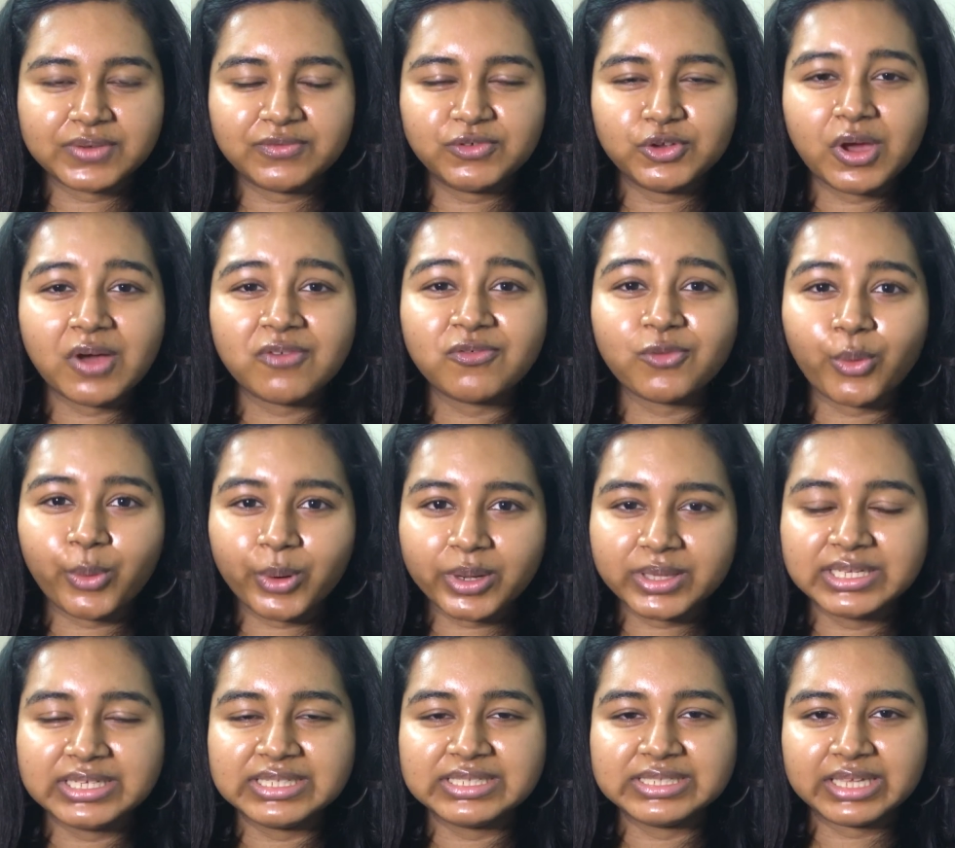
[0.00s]
If you have
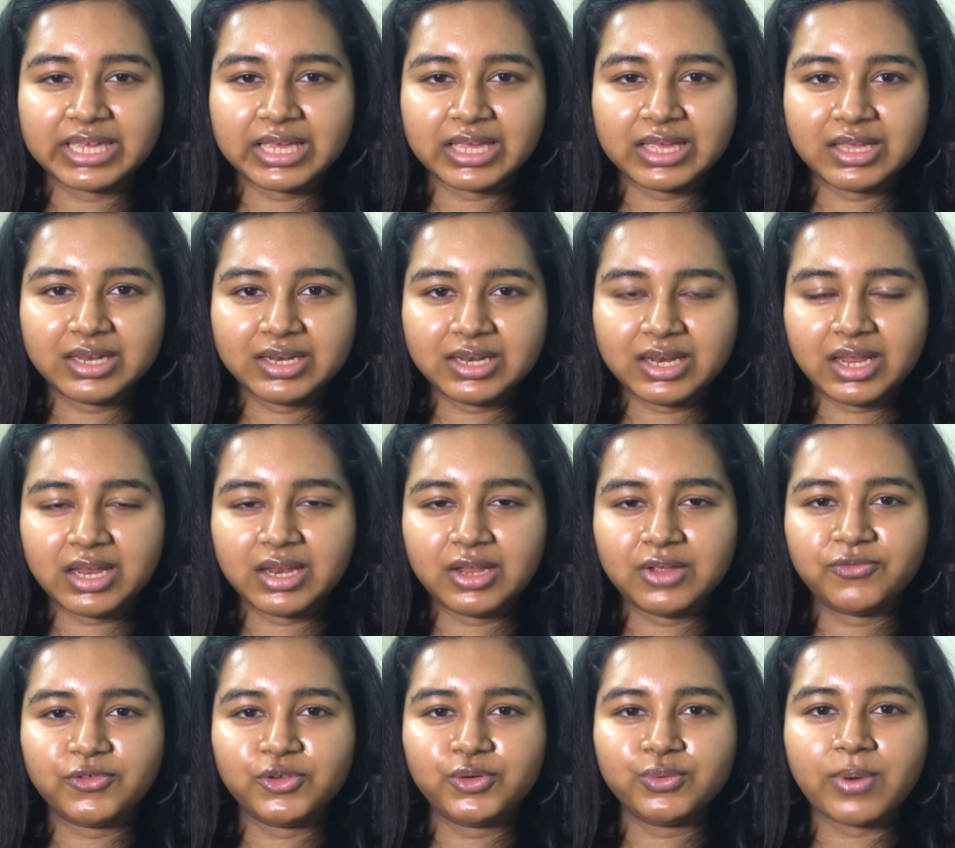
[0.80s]
oily skin and
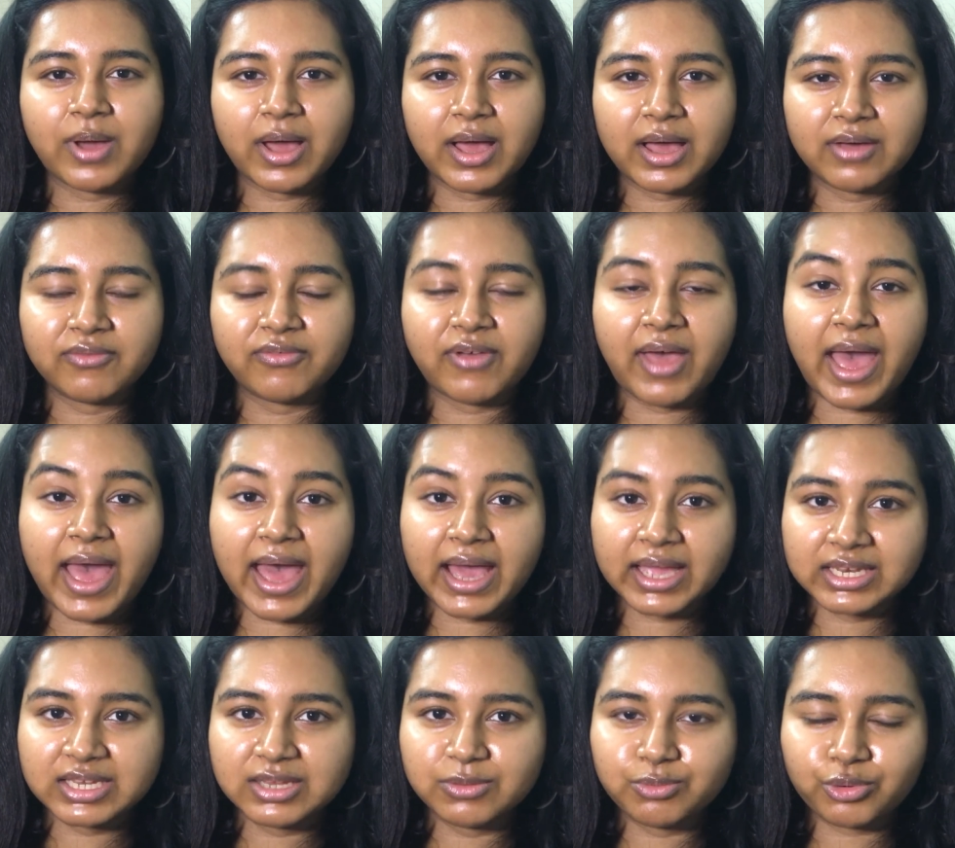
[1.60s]
if you have
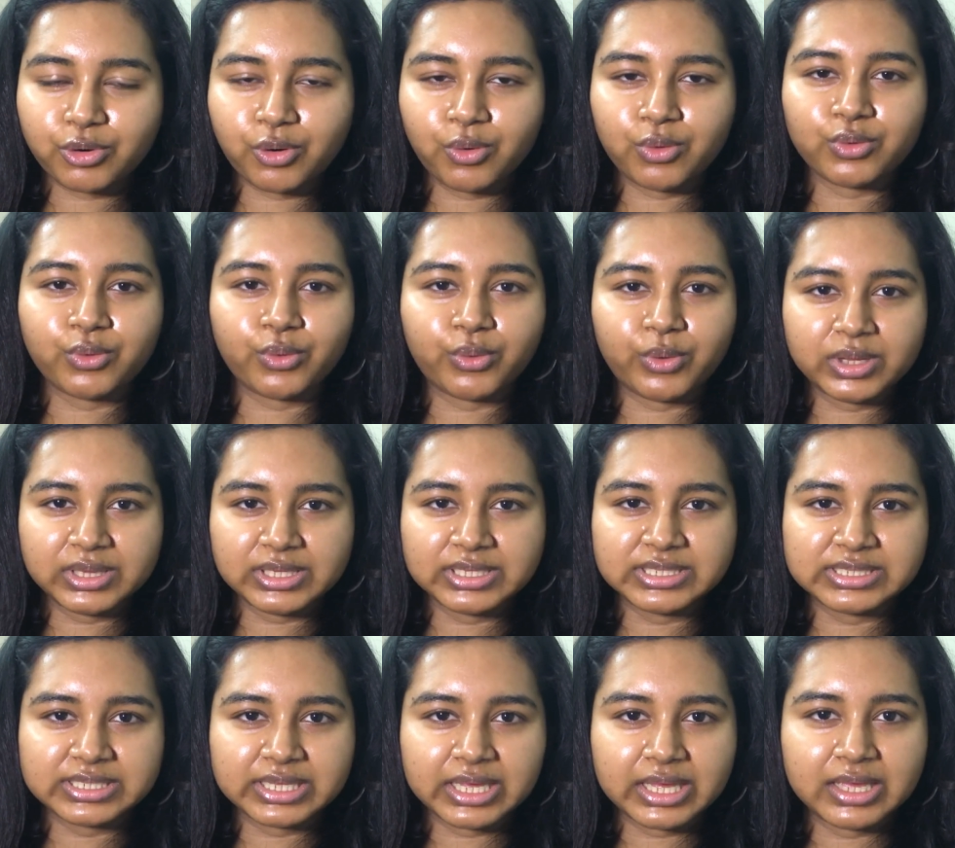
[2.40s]
acne prone
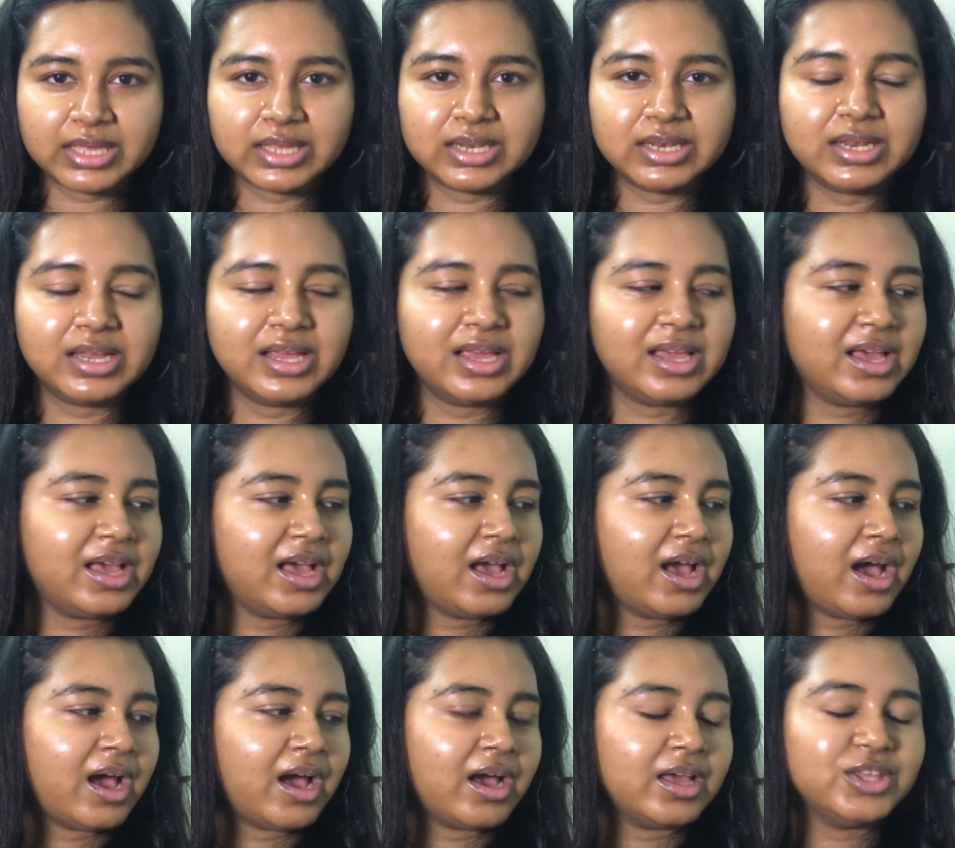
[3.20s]
oily skin,
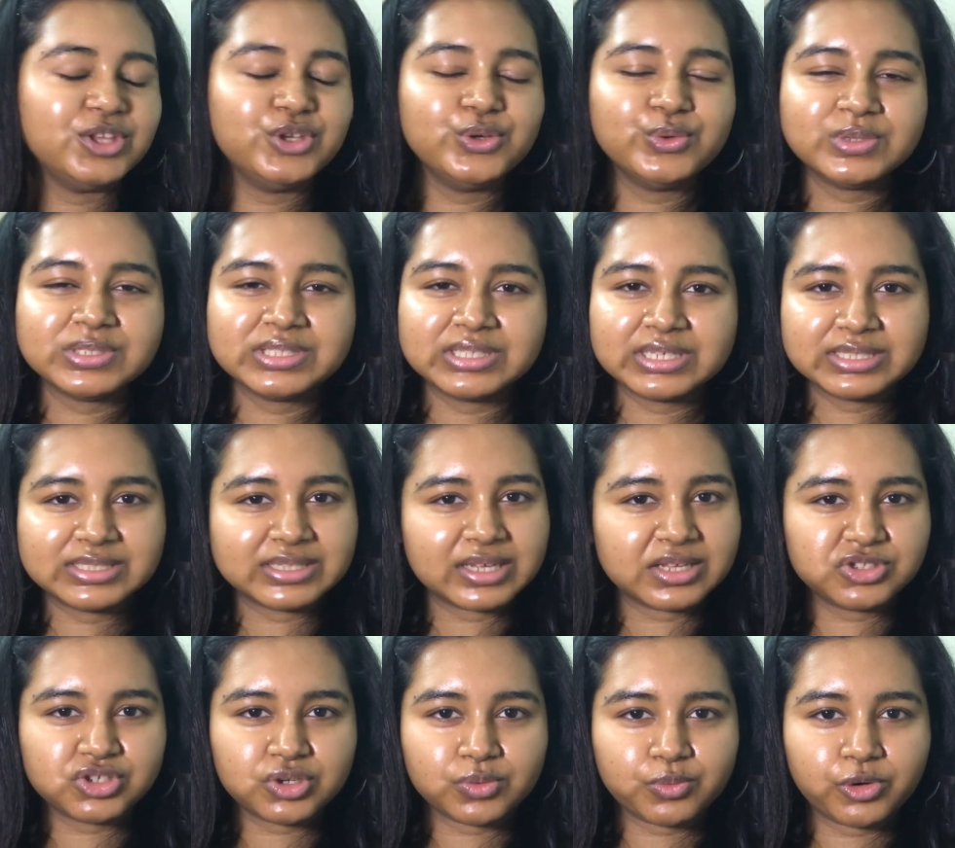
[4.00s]
use this
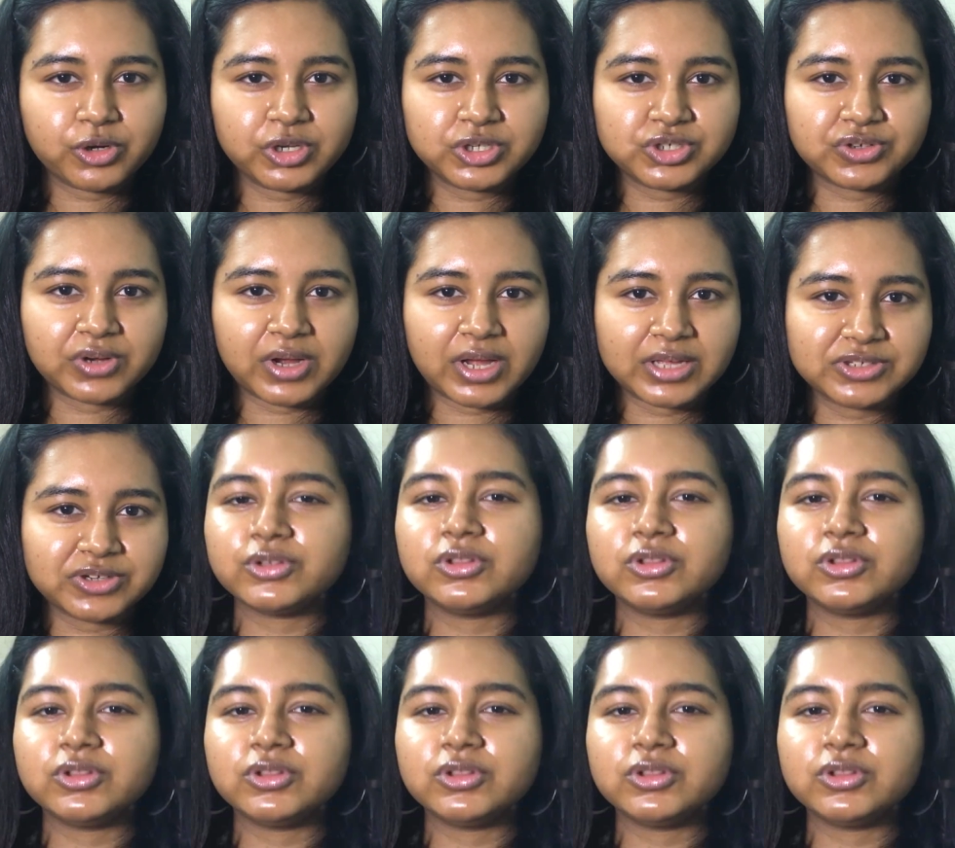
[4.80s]
as your moisturizer.